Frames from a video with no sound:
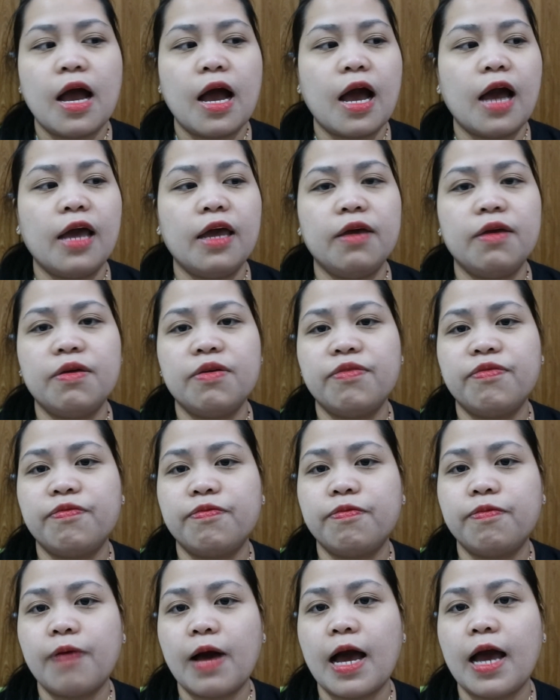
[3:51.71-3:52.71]
I
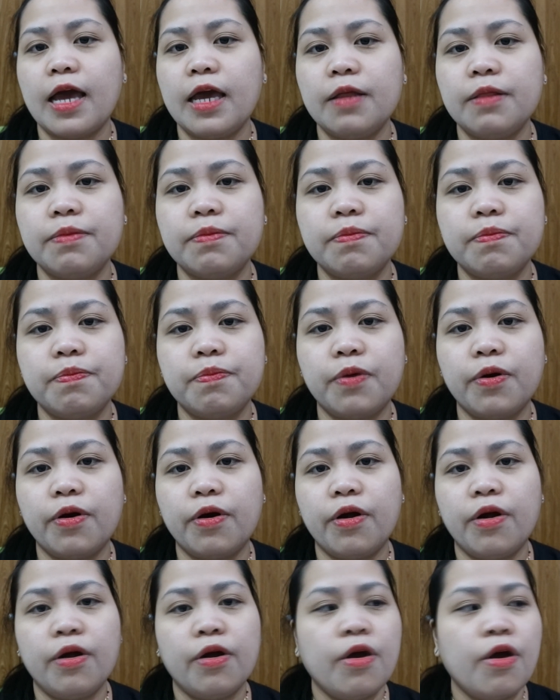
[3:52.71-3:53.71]
fight
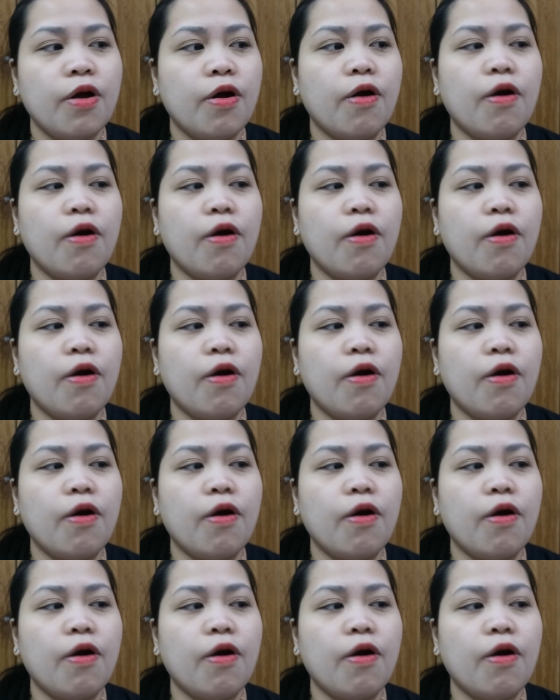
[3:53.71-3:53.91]
for